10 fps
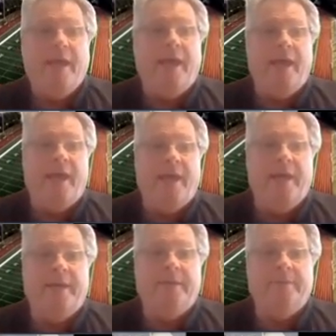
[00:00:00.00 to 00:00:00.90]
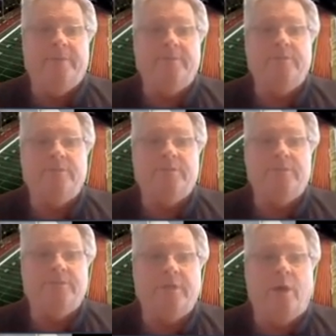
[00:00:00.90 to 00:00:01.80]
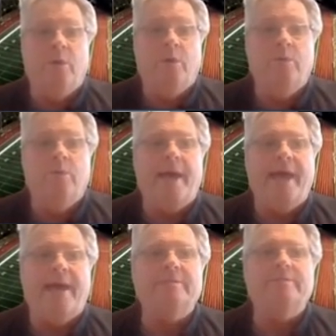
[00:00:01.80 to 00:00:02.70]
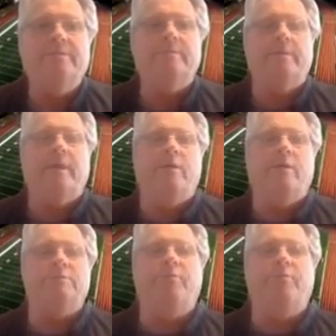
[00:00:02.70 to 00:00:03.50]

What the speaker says: And so as I was